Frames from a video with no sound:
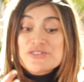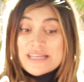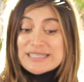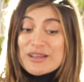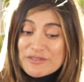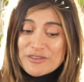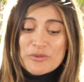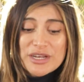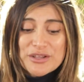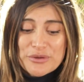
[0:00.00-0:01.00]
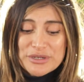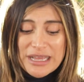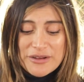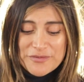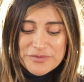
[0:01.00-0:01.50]
So that's how I feel when I go
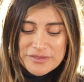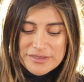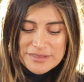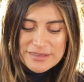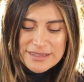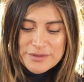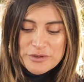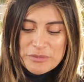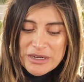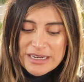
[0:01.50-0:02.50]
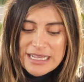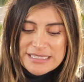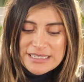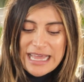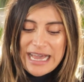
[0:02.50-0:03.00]
down
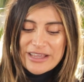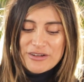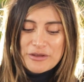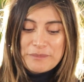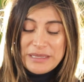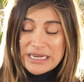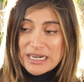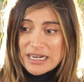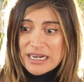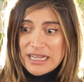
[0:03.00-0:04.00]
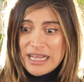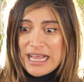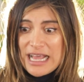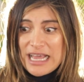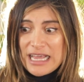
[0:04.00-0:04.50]
Ramirez, the aisle and beer.
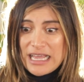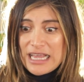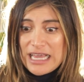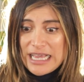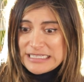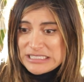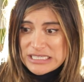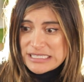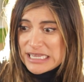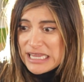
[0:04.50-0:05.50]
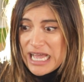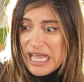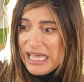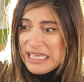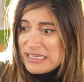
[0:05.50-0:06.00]
It's just a
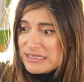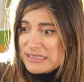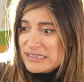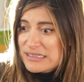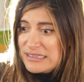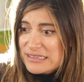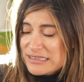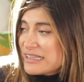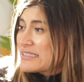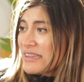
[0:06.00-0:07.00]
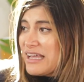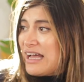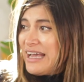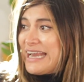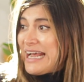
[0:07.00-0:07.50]
lot. It's a
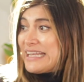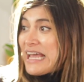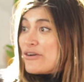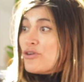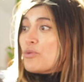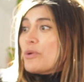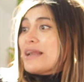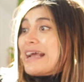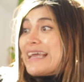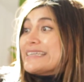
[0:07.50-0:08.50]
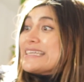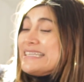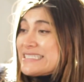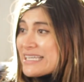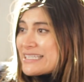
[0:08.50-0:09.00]
lot, and I don't know, and I can't
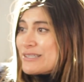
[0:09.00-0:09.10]
taste it.